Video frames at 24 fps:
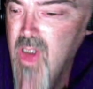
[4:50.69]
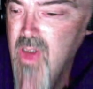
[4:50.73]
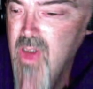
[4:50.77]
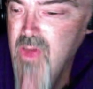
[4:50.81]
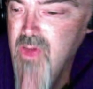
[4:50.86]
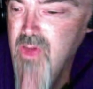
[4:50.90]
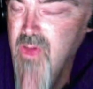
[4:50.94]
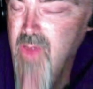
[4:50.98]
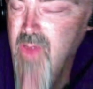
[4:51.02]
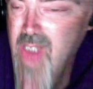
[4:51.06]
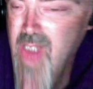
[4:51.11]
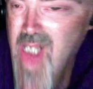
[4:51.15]

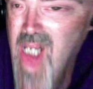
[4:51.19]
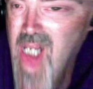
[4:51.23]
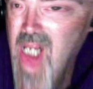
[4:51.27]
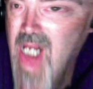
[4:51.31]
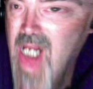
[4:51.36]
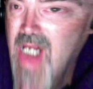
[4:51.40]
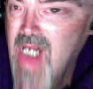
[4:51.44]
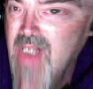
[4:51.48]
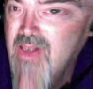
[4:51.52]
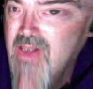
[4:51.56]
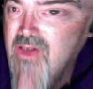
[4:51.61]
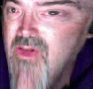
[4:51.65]
So they
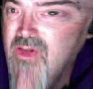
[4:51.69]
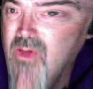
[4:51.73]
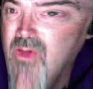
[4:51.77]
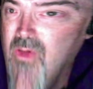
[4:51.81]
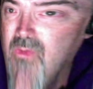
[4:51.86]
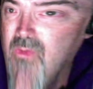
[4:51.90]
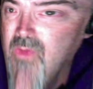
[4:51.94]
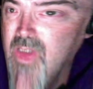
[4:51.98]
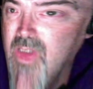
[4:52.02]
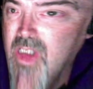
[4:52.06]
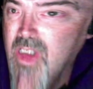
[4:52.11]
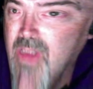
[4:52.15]
hide the
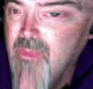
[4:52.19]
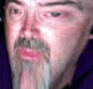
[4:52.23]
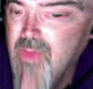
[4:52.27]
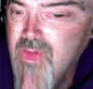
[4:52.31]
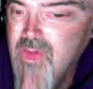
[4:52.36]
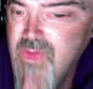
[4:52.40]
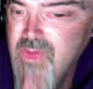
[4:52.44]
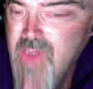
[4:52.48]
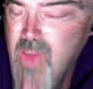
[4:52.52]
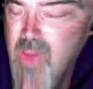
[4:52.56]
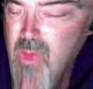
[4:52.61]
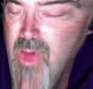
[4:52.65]
toll-free
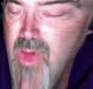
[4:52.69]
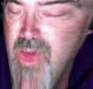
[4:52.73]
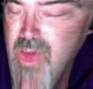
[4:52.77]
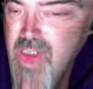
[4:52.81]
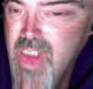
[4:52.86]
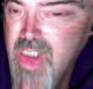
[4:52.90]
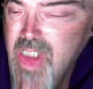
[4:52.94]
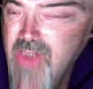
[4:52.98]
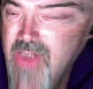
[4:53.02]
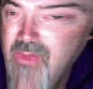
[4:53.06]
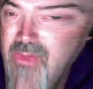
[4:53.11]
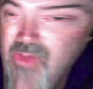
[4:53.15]
numbers. They want
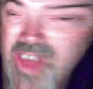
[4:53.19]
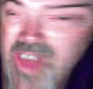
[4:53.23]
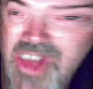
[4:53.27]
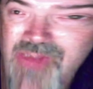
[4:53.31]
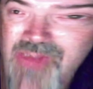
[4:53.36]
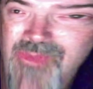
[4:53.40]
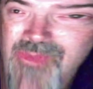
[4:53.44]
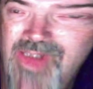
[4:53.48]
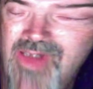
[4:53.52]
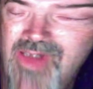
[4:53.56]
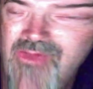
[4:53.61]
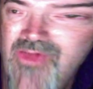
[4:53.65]
you to either
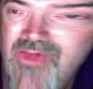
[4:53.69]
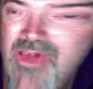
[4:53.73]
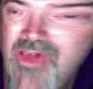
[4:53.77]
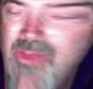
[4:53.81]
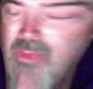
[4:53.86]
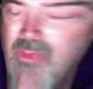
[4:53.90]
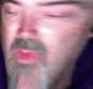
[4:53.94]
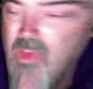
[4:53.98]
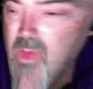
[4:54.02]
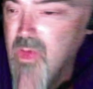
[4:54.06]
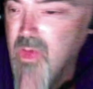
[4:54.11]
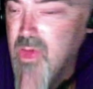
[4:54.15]
email
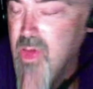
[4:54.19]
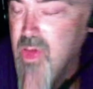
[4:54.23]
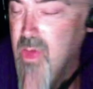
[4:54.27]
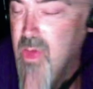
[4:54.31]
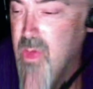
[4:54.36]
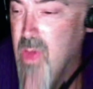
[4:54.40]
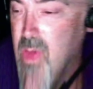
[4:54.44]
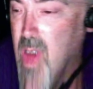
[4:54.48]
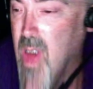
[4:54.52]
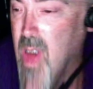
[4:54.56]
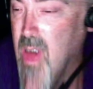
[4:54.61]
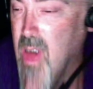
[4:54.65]
them or do
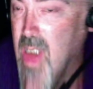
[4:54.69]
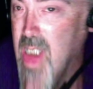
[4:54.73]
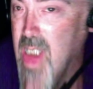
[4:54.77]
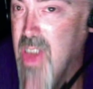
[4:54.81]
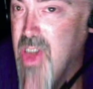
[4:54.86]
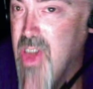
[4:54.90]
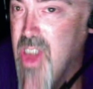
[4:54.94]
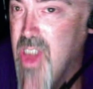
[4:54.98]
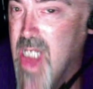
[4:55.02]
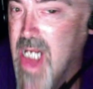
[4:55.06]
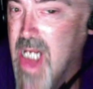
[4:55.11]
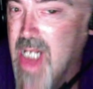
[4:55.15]
online
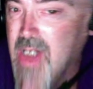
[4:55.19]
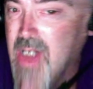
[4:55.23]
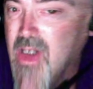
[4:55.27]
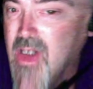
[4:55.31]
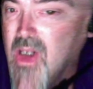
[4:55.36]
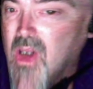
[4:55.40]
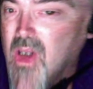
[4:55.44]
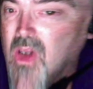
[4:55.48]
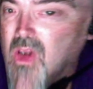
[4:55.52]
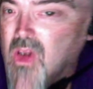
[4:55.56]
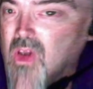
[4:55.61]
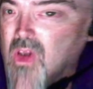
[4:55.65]
chat
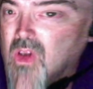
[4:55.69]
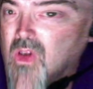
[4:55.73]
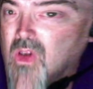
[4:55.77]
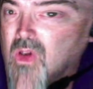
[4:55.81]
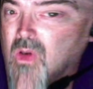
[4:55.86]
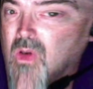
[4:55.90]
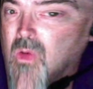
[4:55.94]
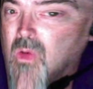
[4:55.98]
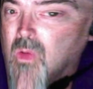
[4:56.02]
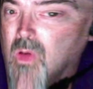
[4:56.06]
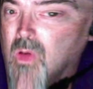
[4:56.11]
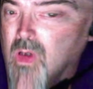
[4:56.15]

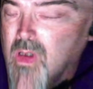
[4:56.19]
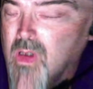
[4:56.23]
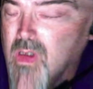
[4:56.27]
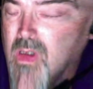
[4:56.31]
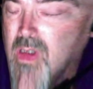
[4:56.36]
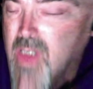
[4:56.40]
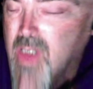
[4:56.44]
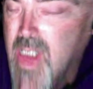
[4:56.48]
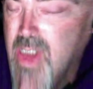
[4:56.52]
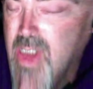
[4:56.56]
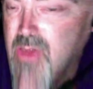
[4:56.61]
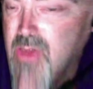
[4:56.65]
or
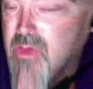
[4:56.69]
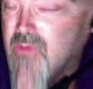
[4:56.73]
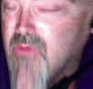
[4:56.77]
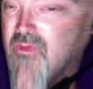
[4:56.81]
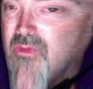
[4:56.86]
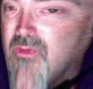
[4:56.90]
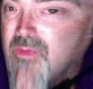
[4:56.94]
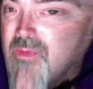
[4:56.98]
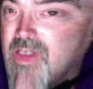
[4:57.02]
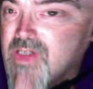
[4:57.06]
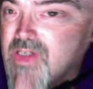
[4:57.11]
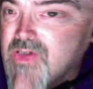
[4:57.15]
get your
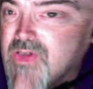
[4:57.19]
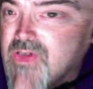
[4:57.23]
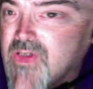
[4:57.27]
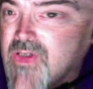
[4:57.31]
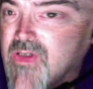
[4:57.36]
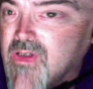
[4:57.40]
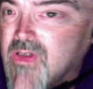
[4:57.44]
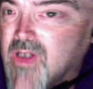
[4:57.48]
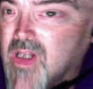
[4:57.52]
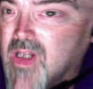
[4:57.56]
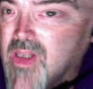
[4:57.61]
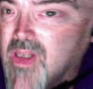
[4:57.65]

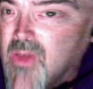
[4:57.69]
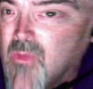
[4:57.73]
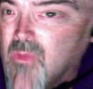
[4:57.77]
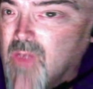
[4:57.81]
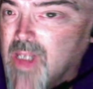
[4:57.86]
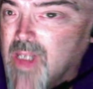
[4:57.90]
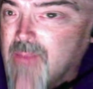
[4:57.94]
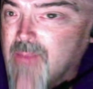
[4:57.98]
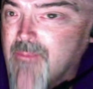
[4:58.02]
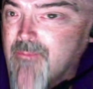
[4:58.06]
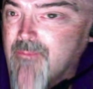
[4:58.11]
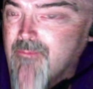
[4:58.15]
information on the web.